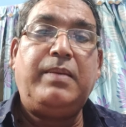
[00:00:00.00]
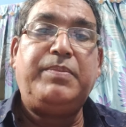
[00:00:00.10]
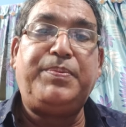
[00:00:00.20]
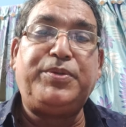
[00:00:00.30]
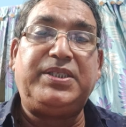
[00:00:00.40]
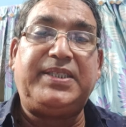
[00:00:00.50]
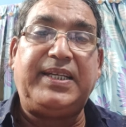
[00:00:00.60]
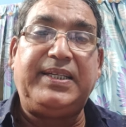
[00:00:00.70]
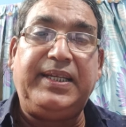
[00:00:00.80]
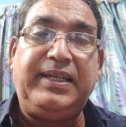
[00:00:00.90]

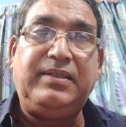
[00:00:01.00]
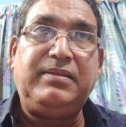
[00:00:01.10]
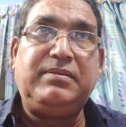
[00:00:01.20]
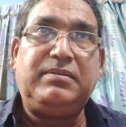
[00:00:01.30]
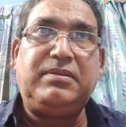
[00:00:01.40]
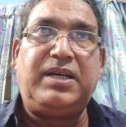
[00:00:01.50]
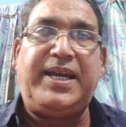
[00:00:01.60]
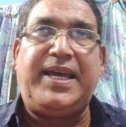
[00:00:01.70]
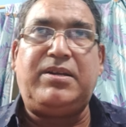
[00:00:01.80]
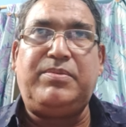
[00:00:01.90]
preposition in.
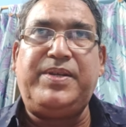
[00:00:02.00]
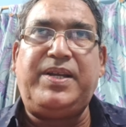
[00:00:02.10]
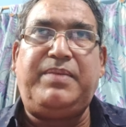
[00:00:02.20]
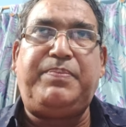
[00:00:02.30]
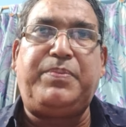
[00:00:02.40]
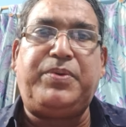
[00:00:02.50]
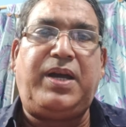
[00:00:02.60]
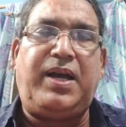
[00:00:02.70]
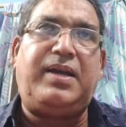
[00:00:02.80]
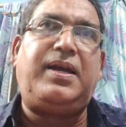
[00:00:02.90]
Here will be a
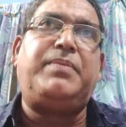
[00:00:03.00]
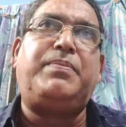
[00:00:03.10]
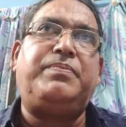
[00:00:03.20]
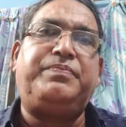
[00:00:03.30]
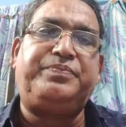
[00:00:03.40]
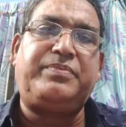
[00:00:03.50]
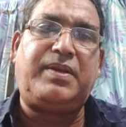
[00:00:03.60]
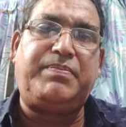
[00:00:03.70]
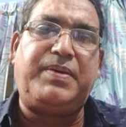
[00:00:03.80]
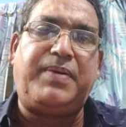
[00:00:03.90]

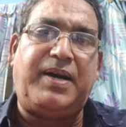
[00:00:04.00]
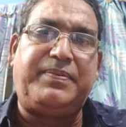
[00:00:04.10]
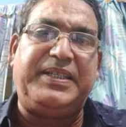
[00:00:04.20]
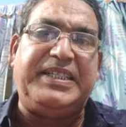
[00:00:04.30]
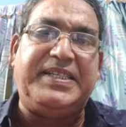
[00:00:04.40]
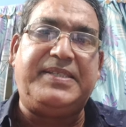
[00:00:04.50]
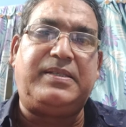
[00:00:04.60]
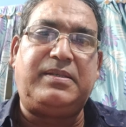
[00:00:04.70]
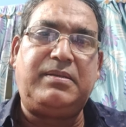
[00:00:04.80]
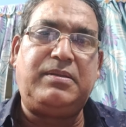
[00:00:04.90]
be verb
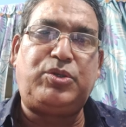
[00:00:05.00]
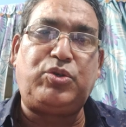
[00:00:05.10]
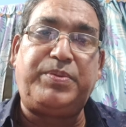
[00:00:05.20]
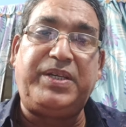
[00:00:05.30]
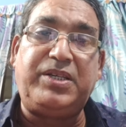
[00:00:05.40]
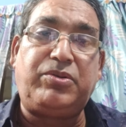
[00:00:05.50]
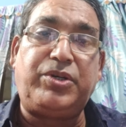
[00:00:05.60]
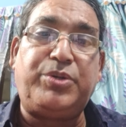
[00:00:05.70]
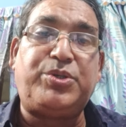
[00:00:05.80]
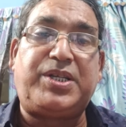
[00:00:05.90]
is should be
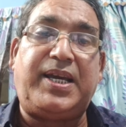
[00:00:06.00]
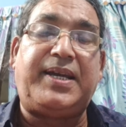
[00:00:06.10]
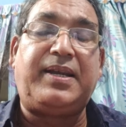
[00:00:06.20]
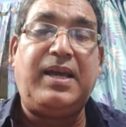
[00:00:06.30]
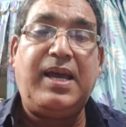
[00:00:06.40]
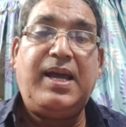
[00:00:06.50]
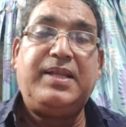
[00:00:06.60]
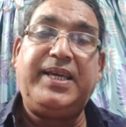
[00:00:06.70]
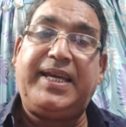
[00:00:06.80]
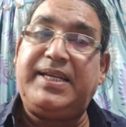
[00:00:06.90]
introduced here.
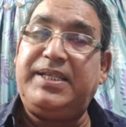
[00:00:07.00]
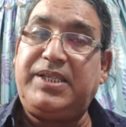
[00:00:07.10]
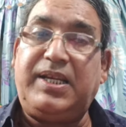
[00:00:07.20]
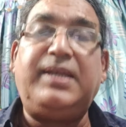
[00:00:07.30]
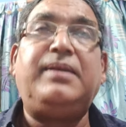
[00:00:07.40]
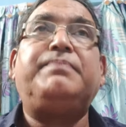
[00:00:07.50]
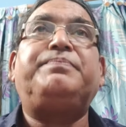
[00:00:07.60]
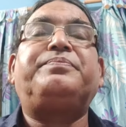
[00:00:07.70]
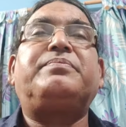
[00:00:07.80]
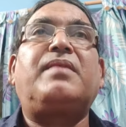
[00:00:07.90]
They can easily
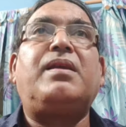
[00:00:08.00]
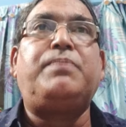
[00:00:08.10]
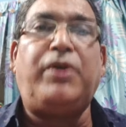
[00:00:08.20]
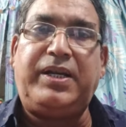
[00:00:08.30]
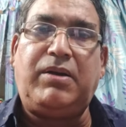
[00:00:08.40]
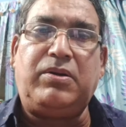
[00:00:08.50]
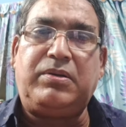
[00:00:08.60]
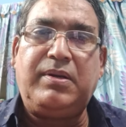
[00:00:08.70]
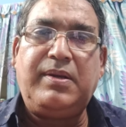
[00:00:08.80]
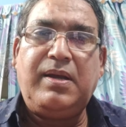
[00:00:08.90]
point out.
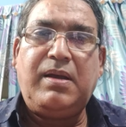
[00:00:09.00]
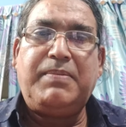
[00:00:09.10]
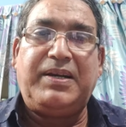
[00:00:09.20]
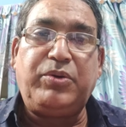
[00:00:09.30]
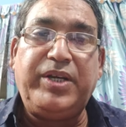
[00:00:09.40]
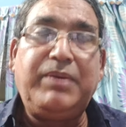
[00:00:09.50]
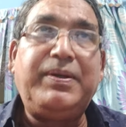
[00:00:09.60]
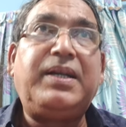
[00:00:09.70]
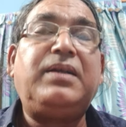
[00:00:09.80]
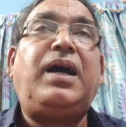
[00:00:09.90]
But
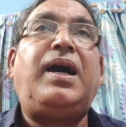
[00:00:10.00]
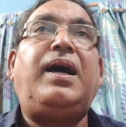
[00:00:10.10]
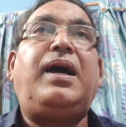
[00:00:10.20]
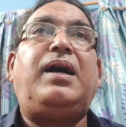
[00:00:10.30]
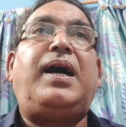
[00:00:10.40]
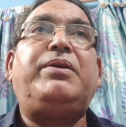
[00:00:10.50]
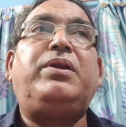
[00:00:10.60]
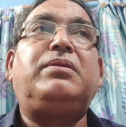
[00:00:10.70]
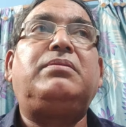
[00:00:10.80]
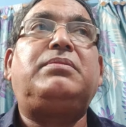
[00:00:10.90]
whenever I
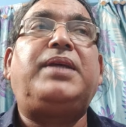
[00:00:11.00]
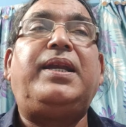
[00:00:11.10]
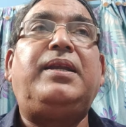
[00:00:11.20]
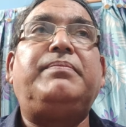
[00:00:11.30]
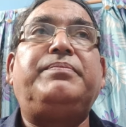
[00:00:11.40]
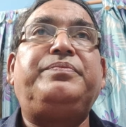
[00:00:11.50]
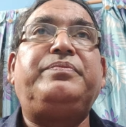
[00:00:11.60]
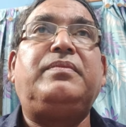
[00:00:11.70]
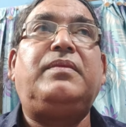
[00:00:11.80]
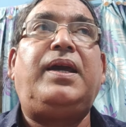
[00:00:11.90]
will tell
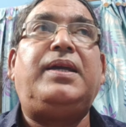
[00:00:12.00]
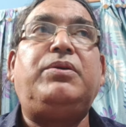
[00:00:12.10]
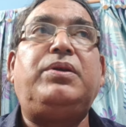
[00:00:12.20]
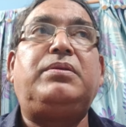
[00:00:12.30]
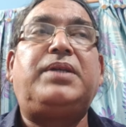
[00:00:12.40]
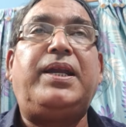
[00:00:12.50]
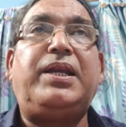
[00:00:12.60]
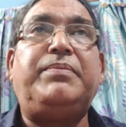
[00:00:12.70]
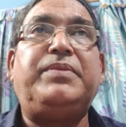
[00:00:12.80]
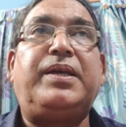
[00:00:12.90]
him, you will tell
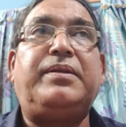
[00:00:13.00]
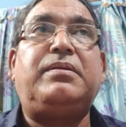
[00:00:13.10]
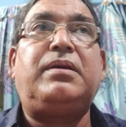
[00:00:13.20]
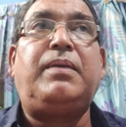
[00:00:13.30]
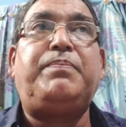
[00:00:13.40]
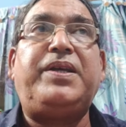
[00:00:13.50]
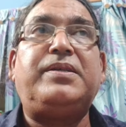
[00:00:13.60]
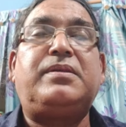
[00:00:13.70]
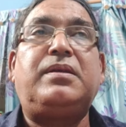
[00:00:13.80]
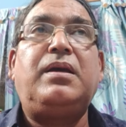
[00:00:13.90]
him that please